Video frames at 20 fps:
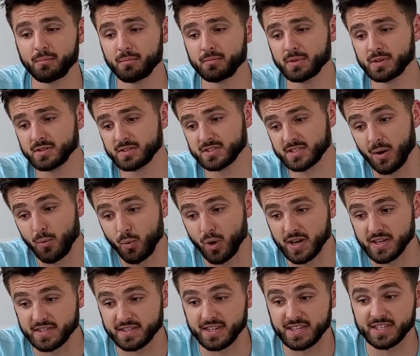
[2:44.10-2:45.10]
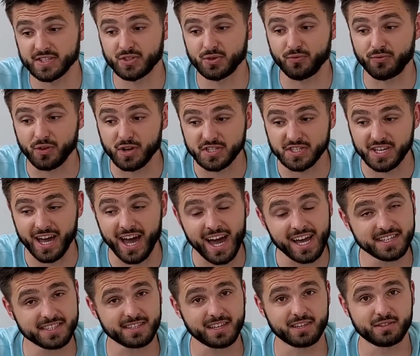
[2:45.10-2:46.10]
Some ways is to first
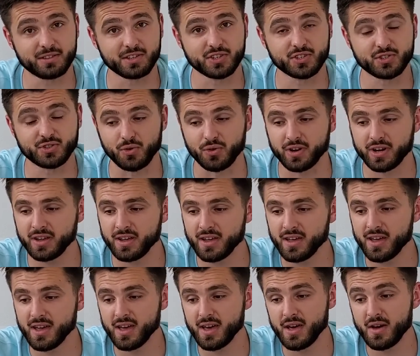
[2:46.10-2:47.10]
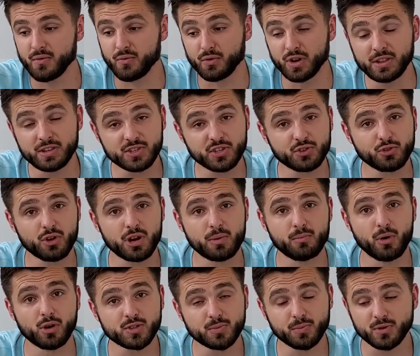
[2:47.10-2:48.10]
isolate the story, read the story
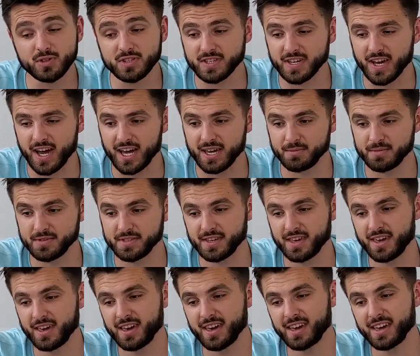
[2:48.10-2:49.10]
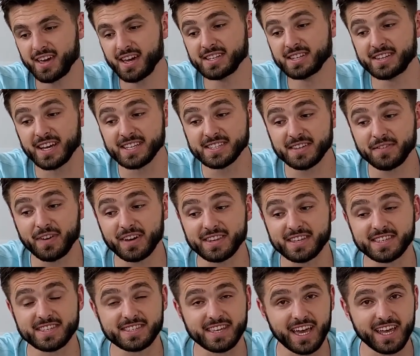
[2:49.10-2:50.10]
multiple times, identify the
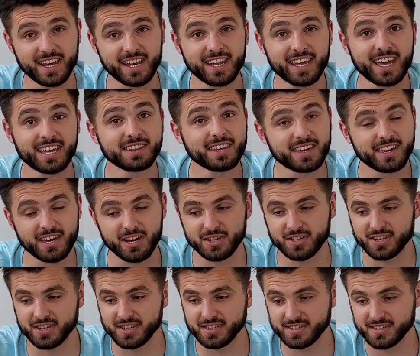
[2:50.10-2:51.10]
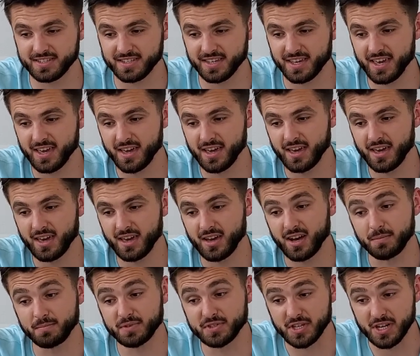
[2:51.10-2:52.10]
setting and the characters,
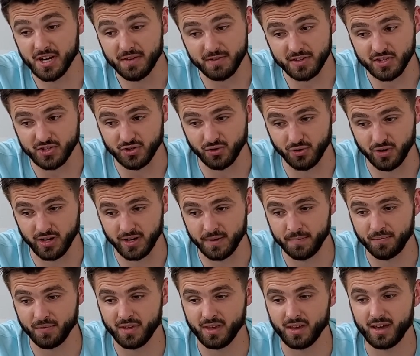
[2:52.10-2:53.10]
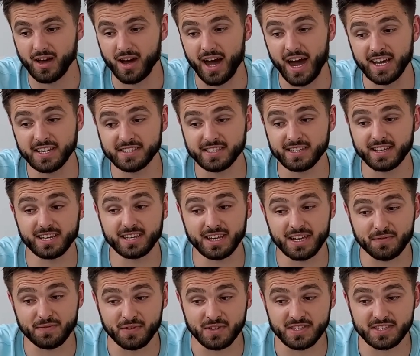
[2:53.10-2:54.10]
observe the story, isolate
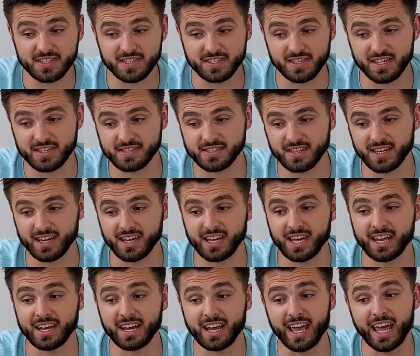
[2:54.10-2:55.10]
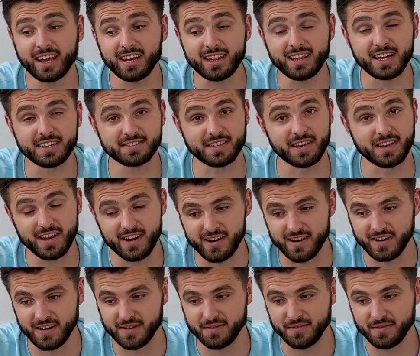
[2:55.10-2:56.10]
different scenes, and analyze the
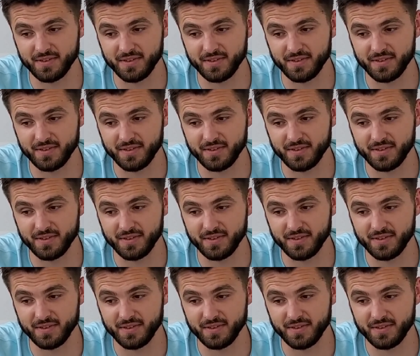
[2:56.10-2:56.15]
narrative.